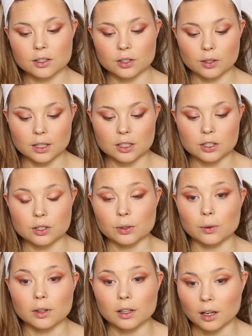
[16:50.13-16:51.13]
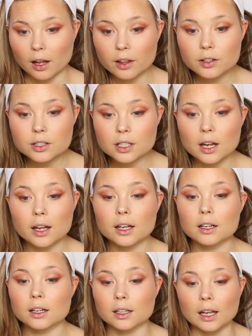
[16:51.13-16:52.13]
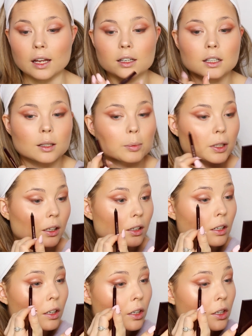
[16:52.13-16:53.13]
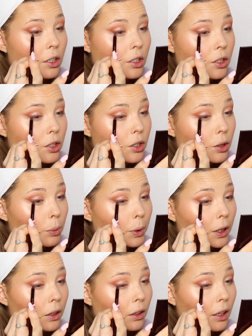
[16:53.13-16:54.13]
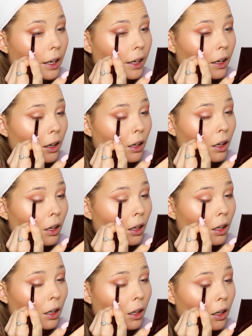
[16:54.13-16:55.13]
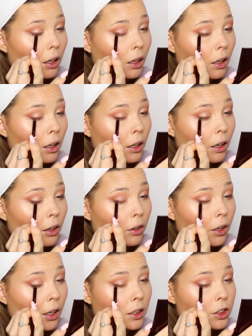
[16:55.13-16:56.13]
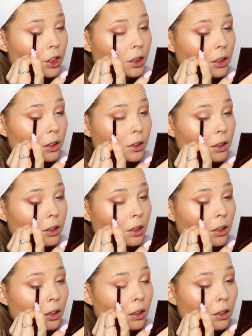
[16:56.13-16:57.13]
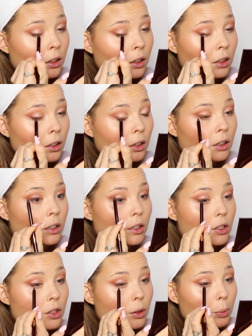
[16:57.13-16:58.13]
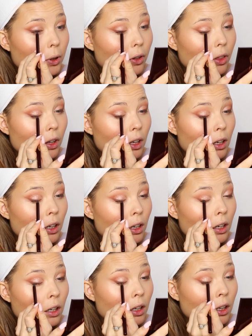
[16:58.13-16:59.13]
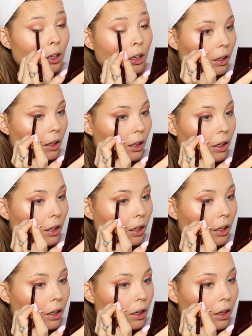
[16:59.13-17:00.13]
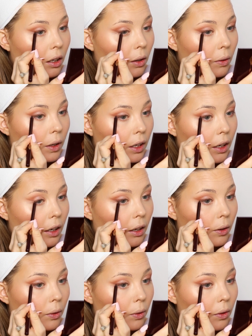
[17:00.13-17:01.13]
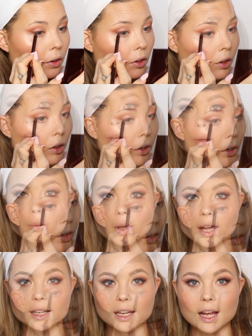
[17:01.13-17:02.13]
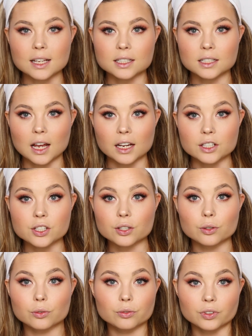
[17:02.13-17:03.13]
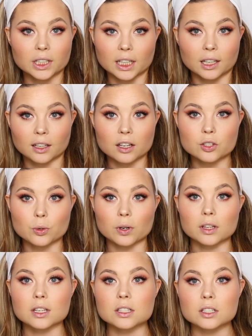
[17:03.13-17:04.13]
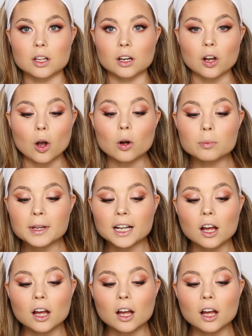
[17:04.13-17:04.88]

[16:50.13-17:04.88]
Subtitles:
so let's do the other side. Again, keeping it super light, little touches, super thin, and then going out. Why, yes, I do freaking adore this look. Oh my